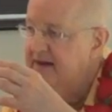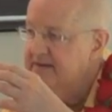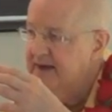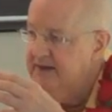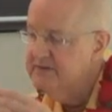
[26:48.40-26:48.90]

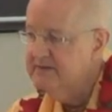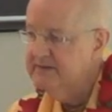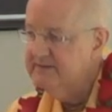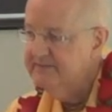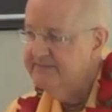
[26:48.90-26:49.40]

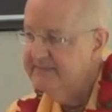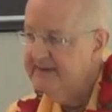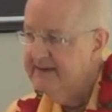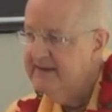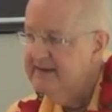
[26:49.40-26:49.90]
attention.
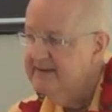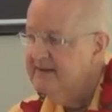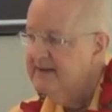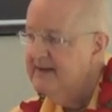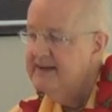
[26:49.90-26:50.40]

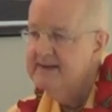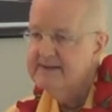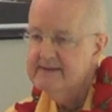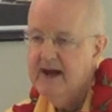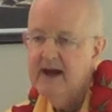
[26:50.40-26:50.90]

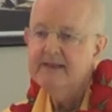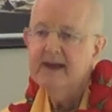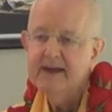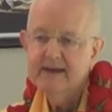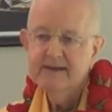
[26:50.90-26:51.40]
It's, I
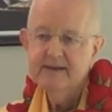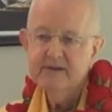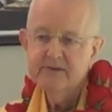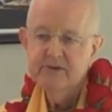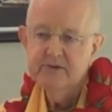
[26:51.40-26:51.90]
likened
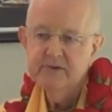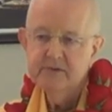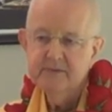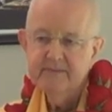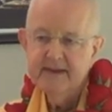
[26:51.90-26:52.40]
it
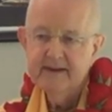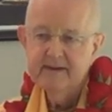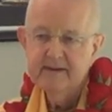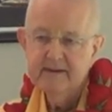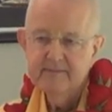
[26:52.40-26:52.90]
to
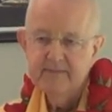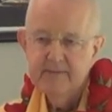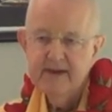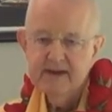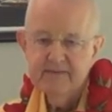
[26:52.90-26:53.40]
um, a
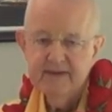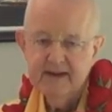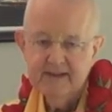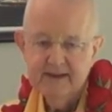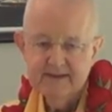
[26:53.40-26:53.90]

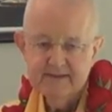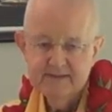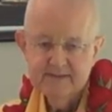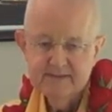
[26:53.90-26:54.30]
magnifying glass.